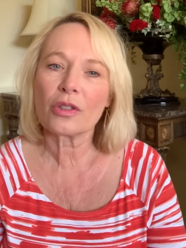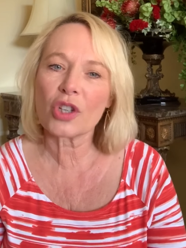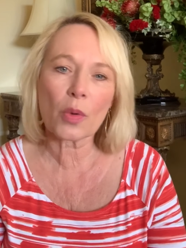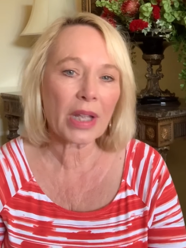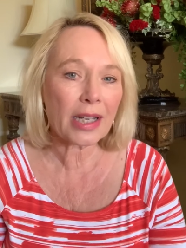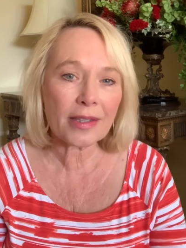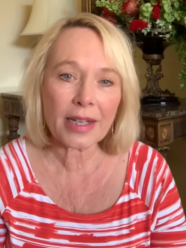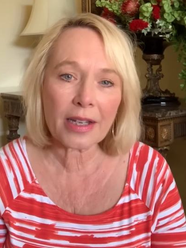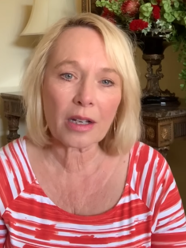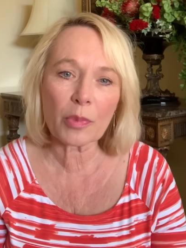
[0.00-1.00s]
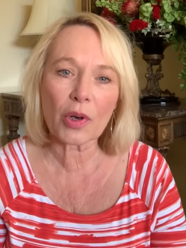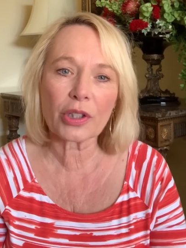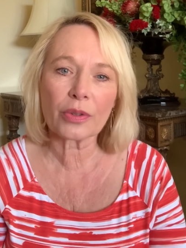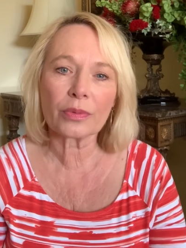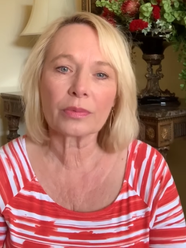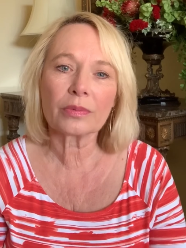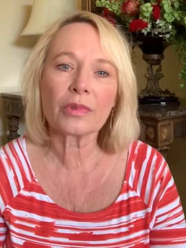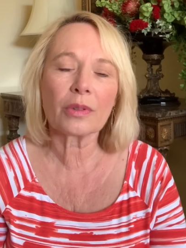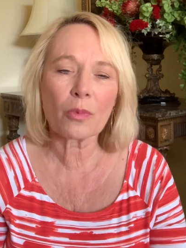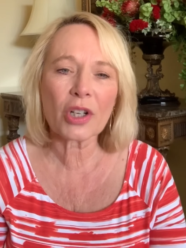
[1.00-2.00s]
Don't let it sneak up on you.
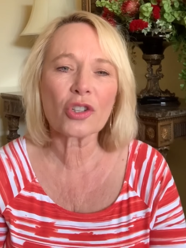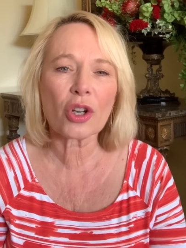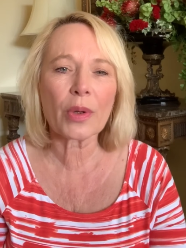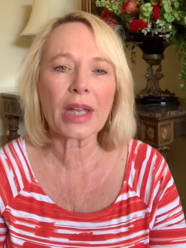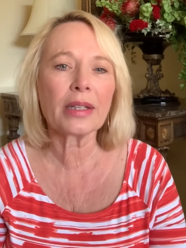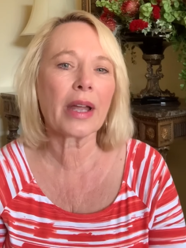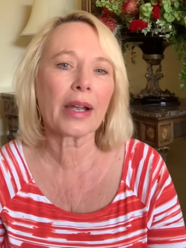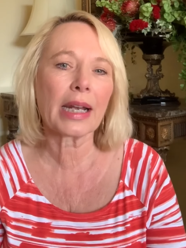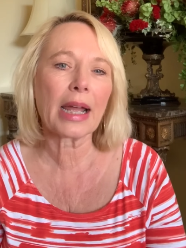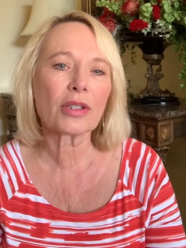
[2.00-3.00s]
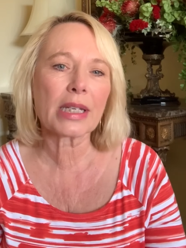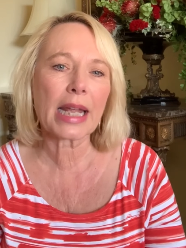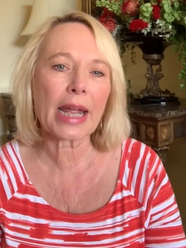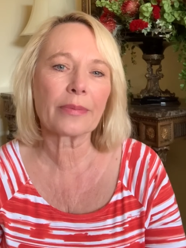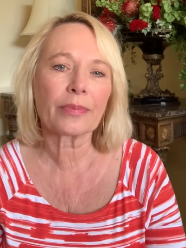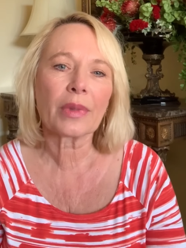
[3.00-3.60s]
Why don't you go ahead and knock it out today?